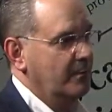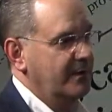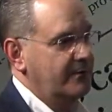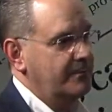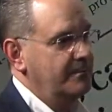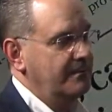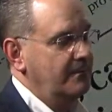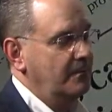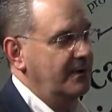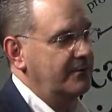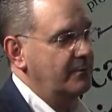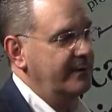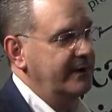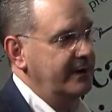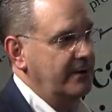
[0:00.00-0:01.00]

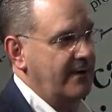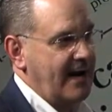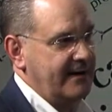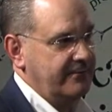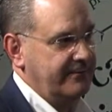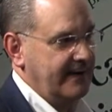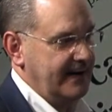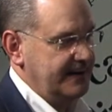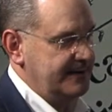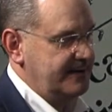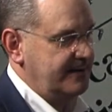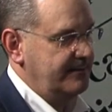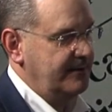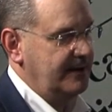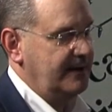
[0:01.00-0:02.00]
What's really gratifying
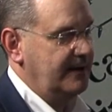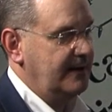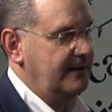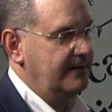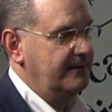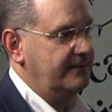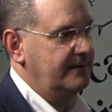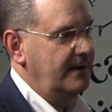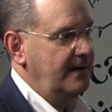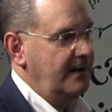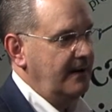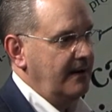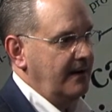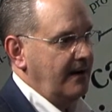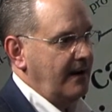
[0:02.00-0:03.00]
to me is
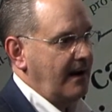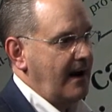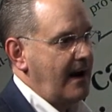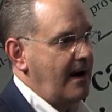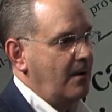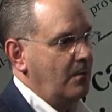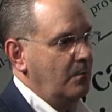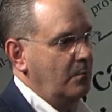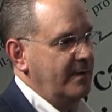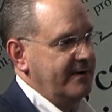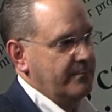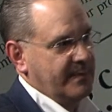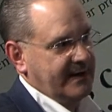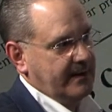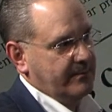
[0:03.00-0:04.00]
how
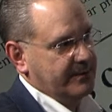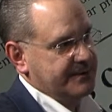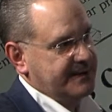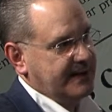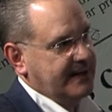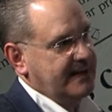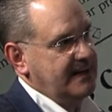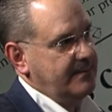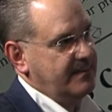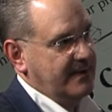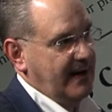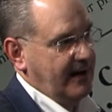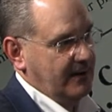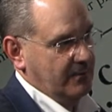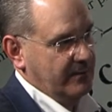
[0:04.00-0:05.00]
we've been able to keep
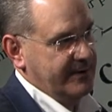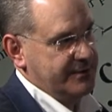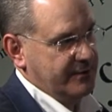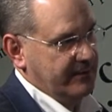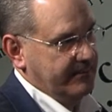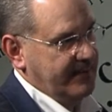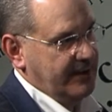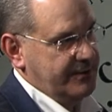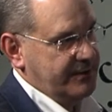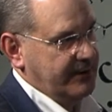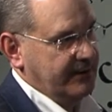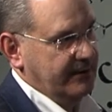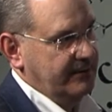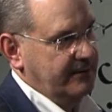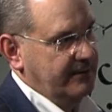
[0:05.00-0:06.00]
that original
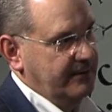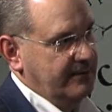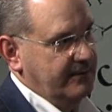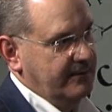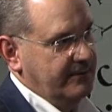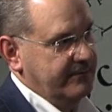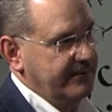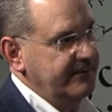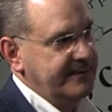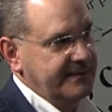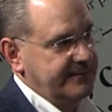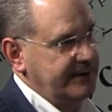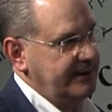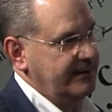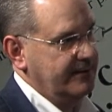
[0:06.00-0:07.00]
mission for
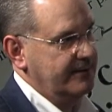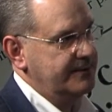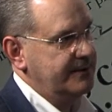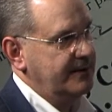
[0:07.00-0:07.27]
50 years.